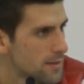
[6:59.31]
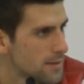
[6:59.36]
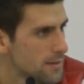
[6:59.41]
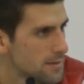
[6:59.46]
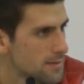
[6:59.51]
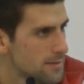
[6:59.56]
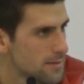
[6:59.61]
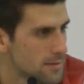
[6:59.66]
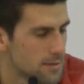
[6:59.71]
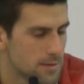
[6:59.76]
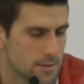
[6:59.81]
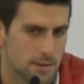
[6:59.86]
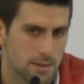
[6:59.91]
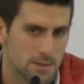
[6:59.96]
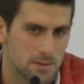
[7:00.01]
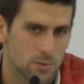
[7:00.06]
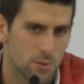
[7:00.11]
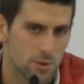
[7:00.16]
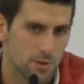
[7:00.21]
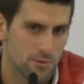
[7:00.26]
And
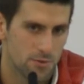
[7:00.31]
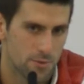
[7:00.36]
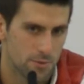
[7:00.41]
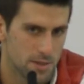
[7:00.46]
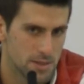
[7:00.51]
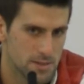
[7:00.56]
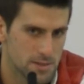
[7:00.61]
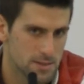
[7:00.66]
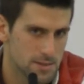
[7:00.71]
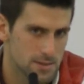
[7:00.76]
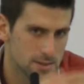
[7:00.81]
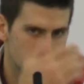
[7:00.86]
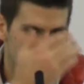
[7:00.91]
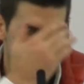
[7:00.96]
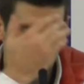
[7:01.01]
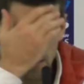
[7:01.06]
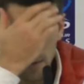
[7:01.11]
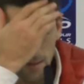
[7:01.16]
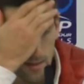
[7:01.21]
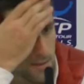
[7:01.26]
that's one of the reasons
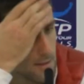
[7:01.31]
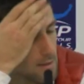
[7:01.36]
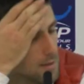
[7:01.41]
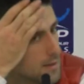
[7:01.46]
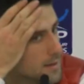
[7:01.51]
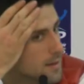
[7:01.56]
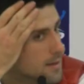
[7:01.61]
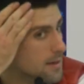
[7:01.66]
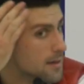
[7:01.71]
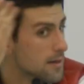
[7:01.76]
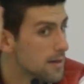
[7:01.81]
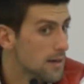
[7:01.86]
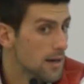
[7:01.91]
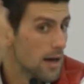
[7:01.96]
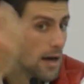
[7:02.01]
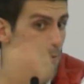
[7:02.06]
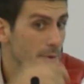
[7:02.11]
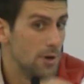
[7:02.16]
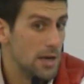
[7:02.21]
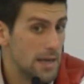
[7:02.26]

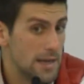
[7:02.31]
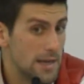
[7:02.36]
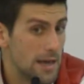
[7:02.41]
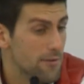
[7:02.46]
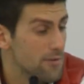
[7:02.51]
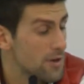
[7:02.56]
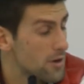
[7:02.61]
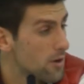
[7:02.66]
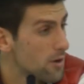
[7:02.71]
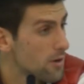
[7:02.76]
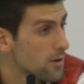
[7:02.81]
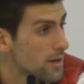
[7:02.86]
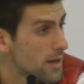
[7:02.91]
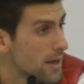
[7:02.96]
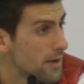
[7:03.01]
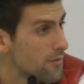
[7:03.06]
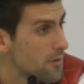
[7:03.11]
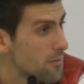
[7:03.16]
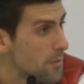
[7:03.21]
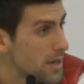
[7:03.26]
I really gave it all
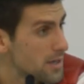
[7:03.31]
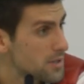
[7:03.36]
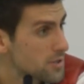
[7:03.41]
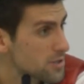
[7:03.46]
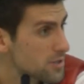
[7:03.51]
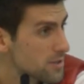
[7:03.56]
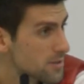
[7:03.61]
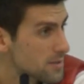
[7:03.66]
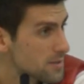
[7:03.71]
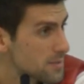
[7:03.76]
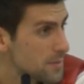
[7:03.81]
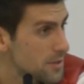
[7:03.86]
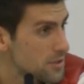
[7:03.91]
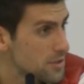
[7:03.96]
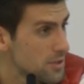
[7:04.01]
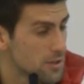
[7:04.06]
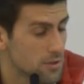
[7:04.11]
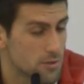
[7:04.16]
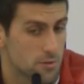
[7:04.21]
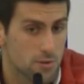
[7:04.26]
every match,
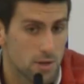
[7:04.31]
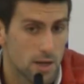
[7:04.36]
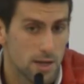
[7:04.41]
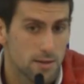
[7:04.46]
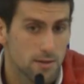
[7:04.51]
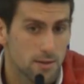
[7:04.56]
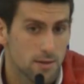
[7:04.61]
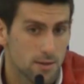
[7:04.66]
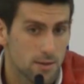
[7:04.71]
especially tonight.